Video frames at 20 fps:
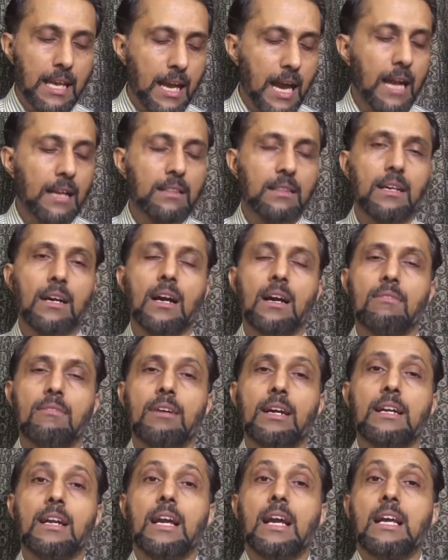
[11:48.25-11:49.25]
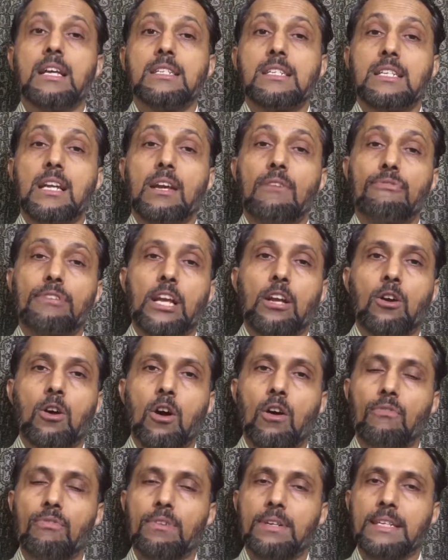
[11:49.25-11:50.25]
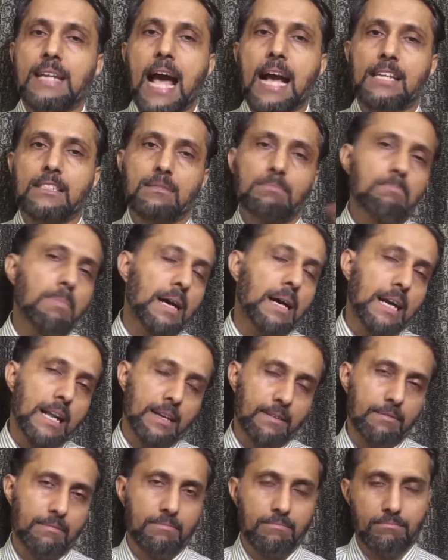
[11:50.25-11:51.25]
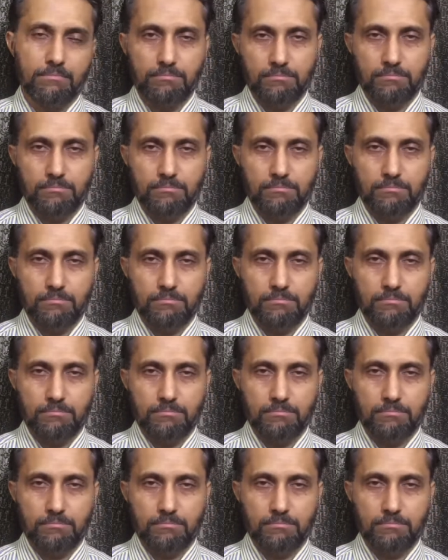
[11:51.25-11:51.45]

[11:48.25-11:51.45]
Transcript: And third one, shifting of tax burden.